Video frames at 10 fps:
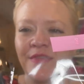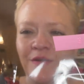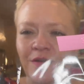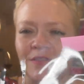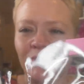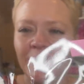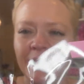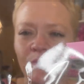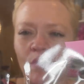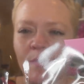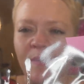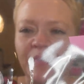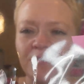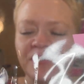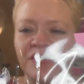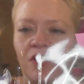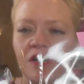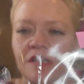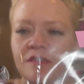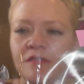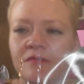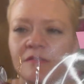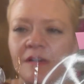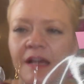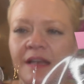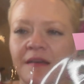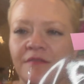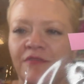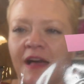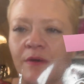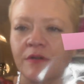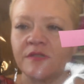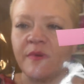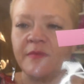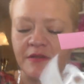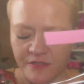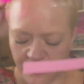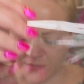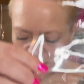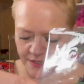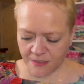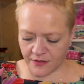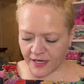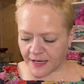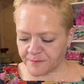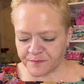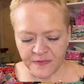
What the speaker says: Aren't they? Well, maybe they're stars. And not flowers. Maybe they're stars. Okay.